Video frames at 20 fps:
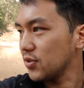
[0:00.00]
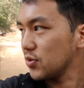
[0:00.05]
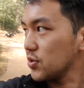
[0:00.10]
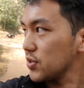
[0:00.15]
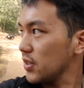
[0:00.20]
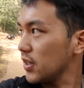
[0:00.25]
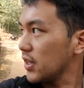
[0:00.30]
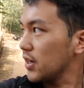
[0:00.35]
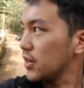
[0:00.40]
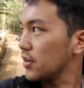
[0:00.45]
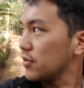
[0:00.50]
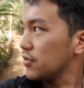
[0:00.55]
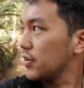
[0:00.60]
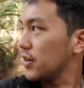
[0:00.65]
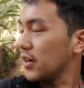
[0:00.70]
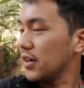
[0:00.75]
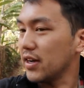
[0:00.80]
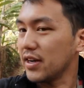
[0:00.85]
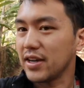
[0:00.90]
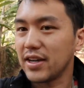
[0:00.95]
there's a lot of
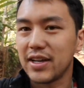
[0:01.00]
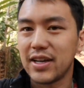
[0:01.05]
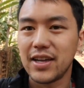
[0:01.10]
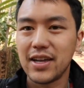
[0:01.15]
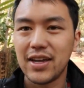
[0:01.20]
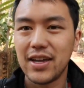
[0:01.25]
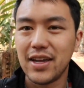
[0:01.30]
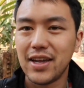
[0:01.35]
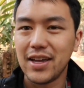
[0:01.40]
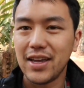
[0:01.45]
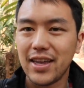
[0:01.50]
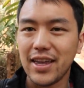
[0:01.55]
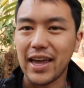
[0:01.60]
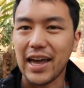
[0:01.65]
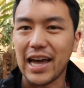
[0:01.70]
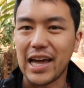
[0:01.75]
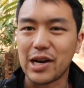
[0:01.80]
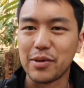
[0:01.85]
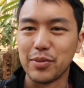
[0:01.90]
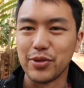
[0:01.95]

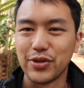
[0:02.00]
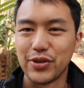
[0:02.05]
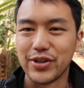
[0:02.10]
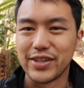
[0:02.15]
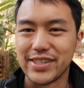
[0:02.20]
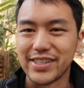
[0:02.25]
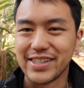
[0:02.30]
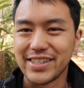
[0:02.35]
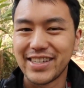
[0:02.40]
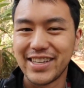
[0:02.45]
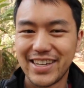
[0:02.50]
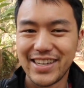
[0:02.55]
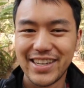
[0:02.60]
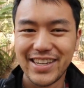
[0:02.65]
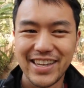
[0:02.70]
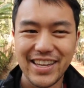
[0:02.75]
animal noises.